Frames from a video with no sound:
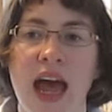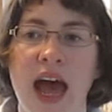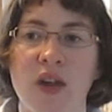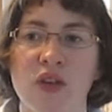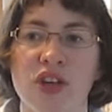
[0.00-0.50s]

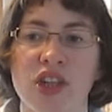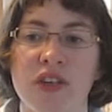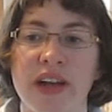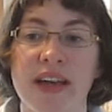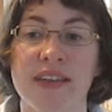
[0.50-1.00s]
And also she
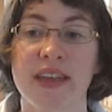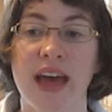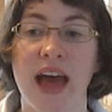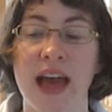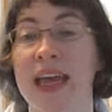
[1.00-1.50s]
realised
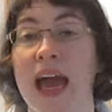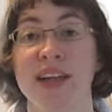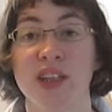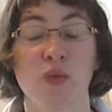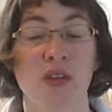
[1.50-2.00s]
that,
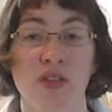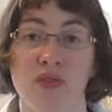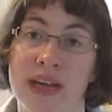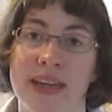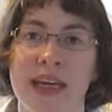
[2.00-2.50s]
again, she wasn't
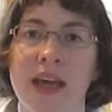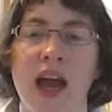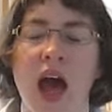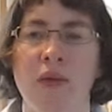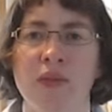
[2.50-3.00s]
ready,
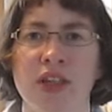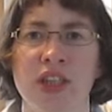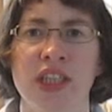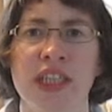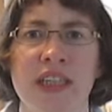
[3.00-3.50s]

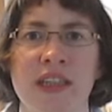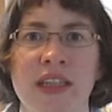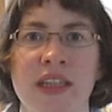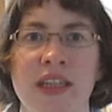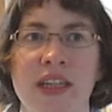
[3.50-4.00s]
because she
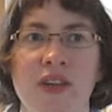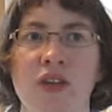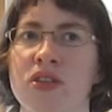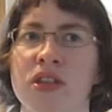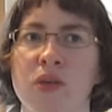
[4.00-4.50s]

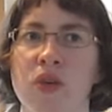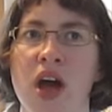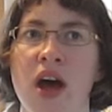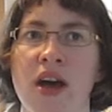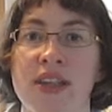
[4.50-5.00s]
looked at
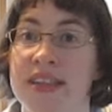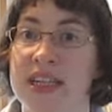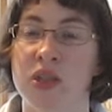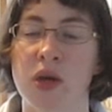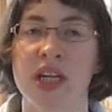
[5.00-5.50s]
her
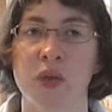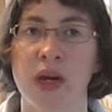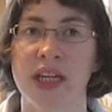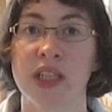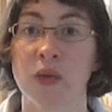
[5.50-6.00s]
situation
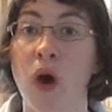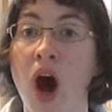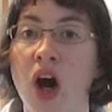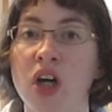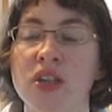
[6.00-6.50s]
where she
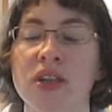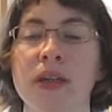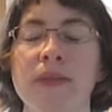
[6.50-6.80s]
was,